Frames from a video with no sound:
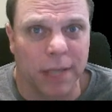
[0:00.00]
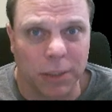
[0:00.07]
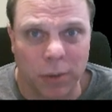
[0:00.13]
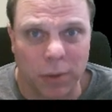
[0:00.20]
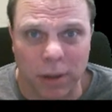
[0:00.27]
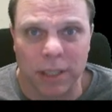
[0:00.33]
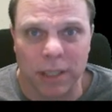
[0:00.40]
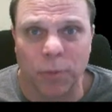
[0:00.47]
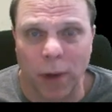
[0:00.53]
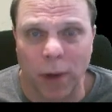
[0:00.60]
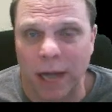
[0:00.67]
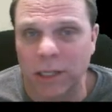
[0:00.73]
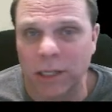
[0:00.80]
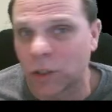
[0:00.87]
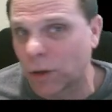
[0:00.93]
That's what these
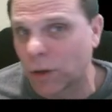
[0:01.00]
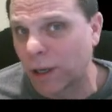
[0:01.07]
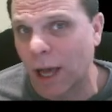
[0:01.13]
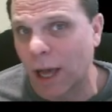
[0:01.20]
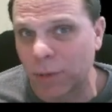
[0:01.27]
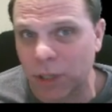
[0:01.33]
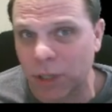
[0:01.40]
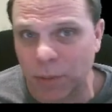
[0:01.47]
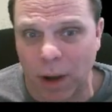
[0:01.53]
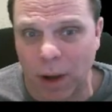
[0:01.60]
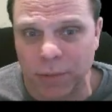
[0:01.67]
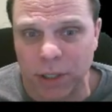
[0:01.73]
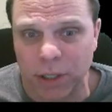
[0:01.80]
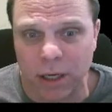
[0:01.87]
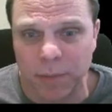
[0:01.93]
reaction stoichiometry
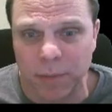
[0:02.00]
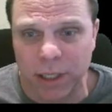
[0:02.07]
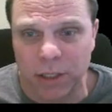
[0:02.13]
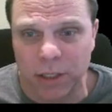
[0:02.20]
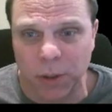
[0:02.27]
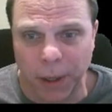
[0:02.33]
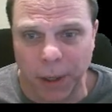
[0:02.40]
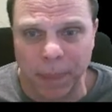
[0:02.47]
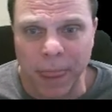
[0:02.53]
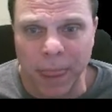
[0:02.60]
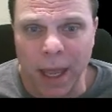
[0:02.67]
problems are going to be doing.